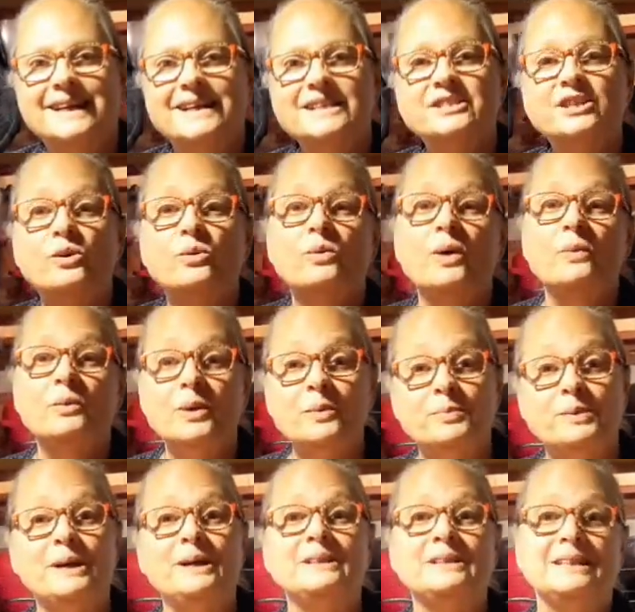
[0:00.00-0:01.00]
So what we're
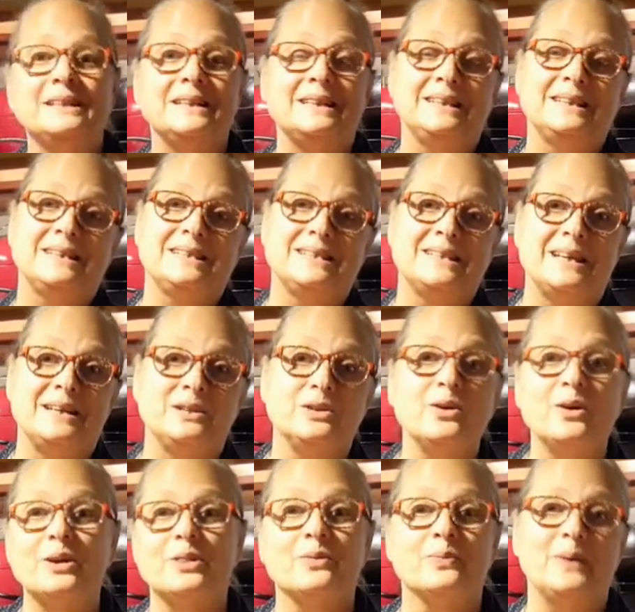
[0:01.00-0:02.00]
building is a
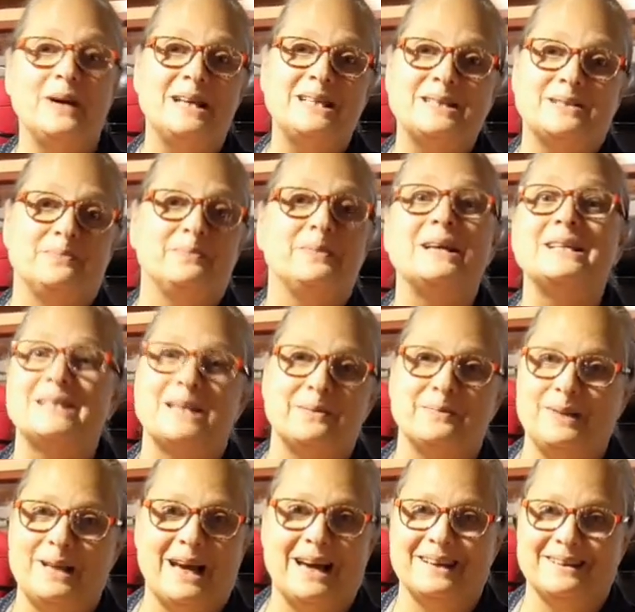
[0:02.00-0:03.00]
Northwest Mezze
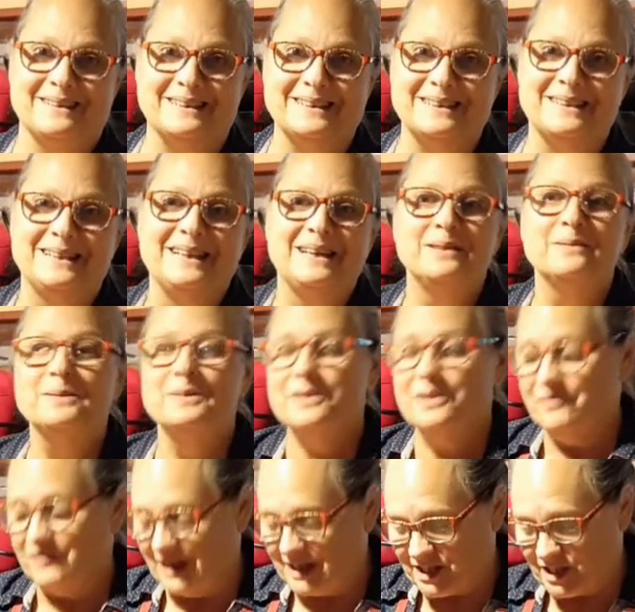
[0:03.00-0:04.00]
Platter. The
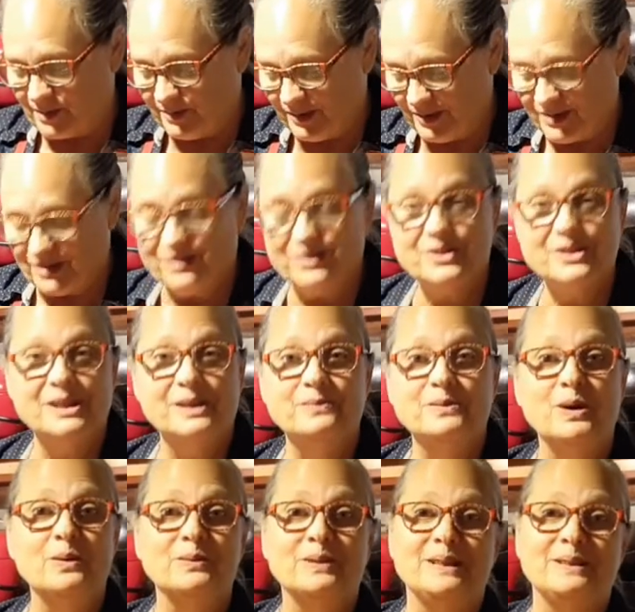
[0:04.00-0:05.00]
vegetables you'll see
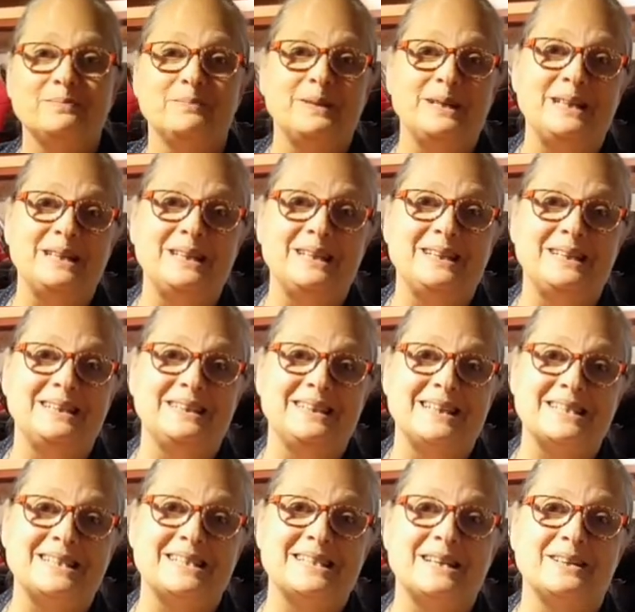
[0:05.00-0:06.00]
won't be
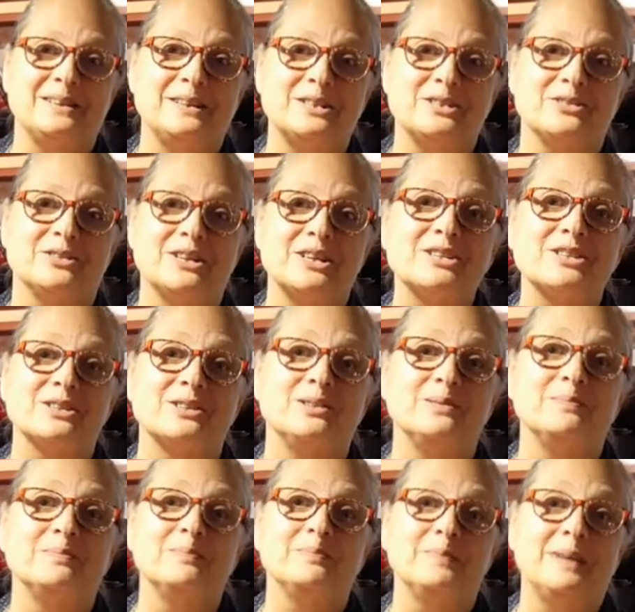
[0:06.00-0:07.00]
necessarily traditional
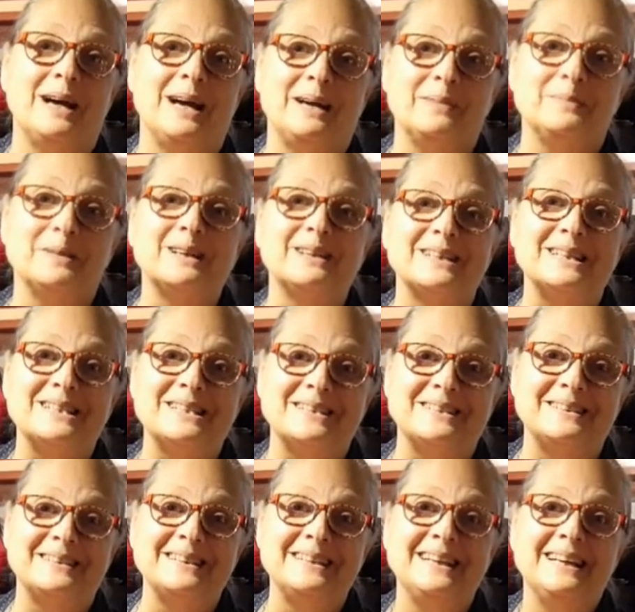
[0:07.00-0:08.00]
Middle
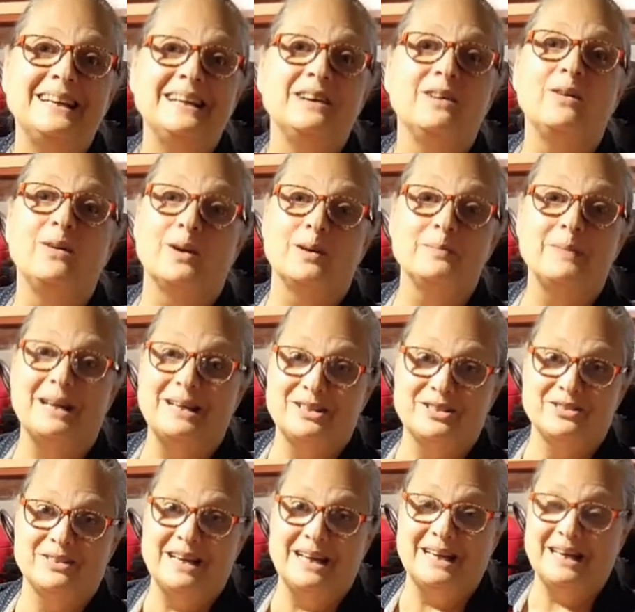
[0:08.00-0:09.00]
Eastern or
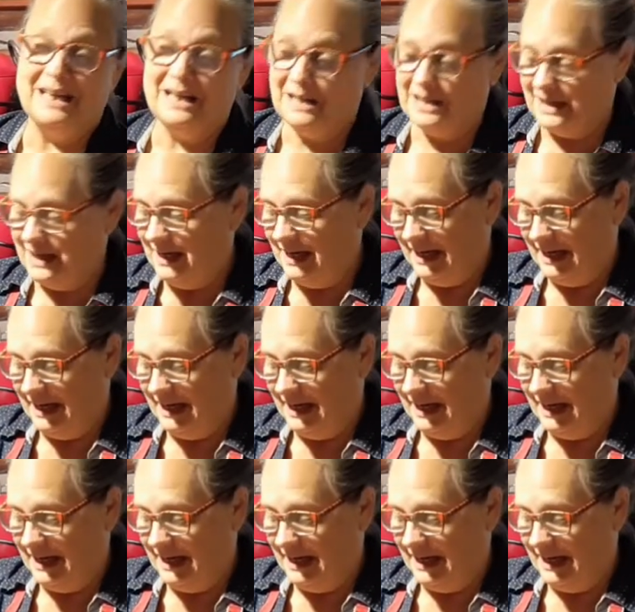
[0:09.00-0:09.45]
Mediterranean.